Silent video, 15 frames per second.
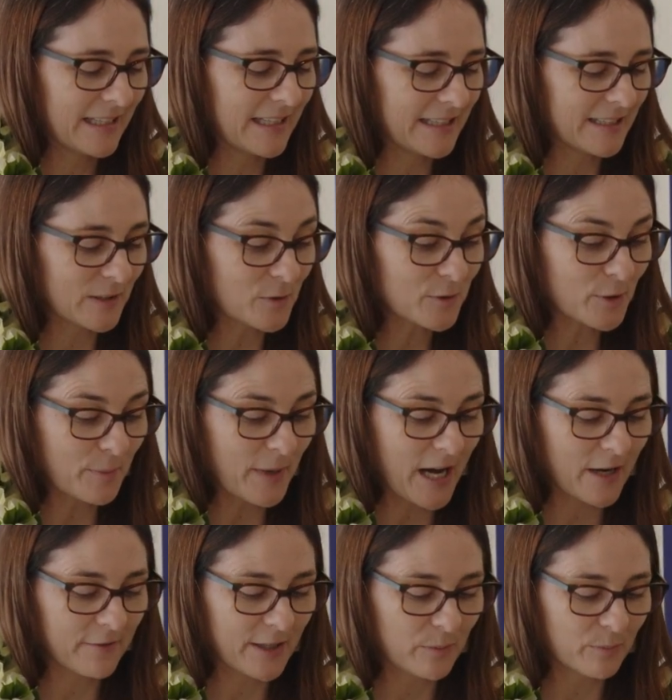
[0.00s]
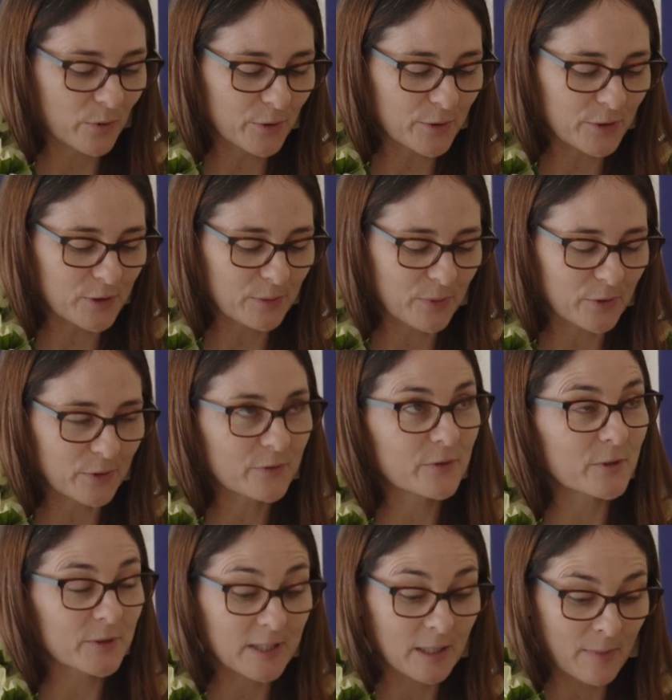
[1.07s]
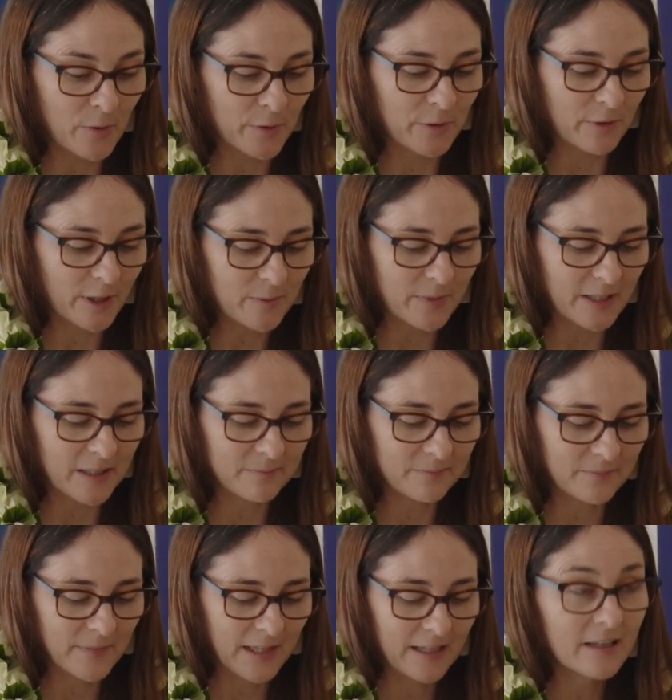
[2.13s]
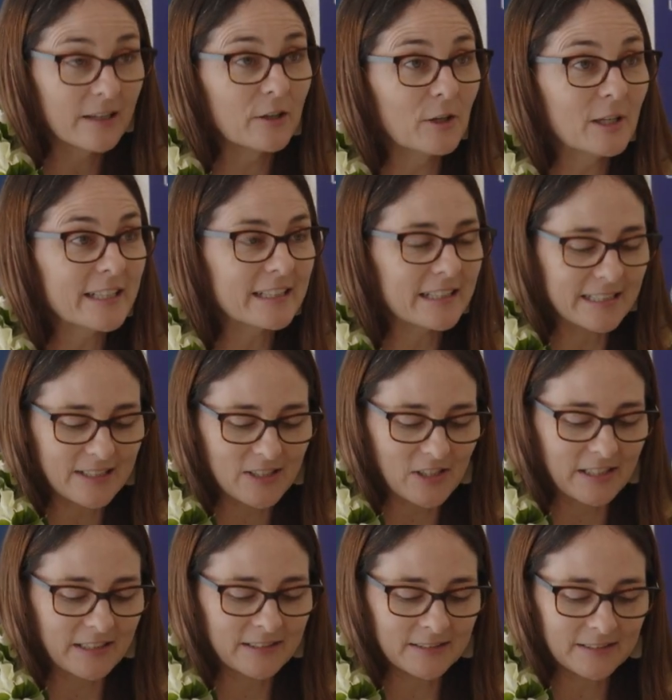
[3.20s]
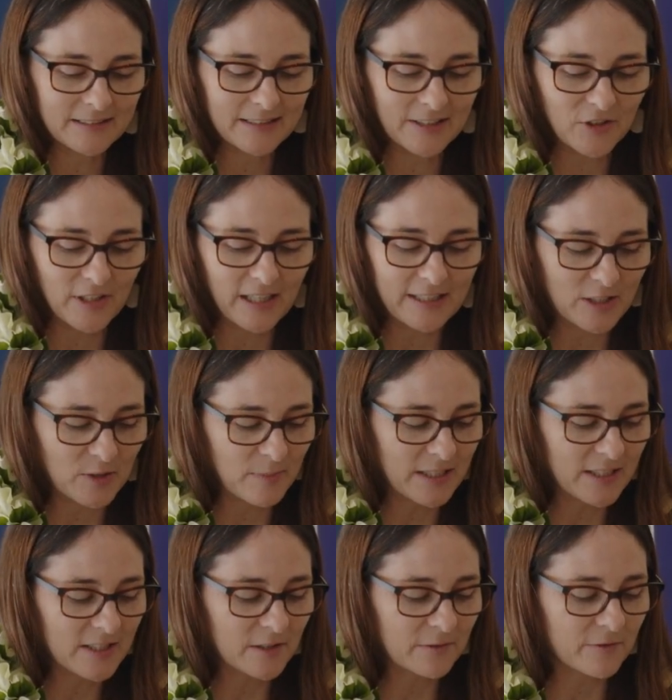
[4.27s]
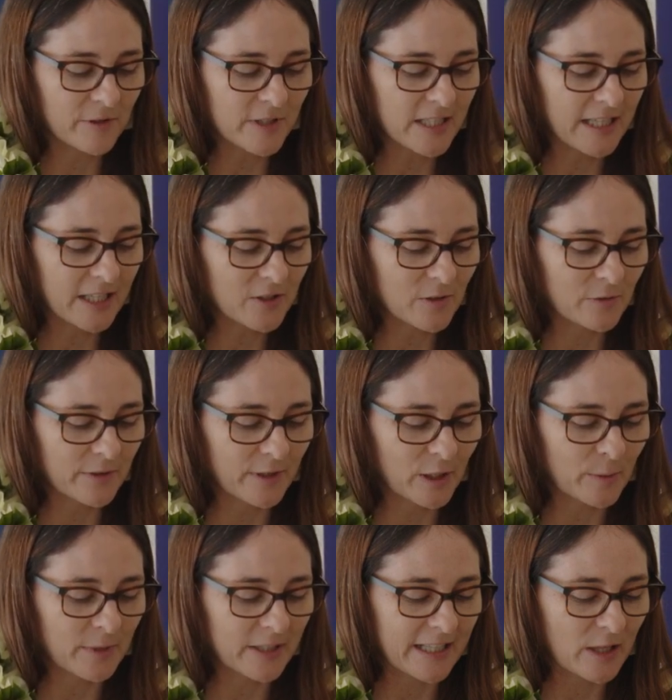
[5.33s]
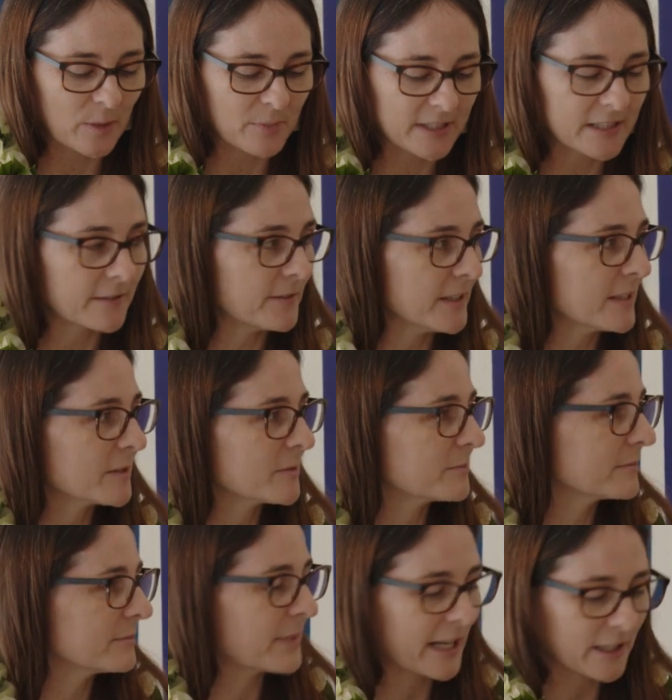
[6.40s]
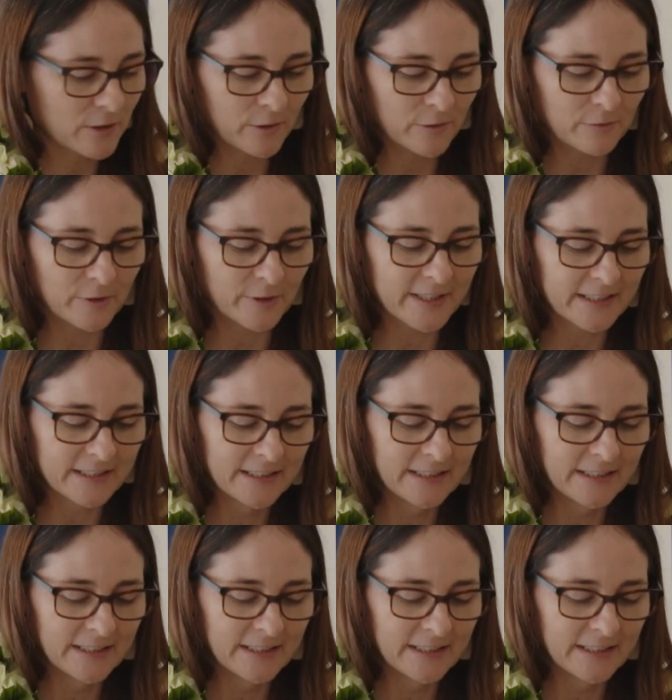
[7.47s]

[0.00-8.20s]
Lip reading: It is also part of our broader support for Samoan rugby. Earlier this year, Australia's Minister for International Development and the Pacific, Pat Conroy,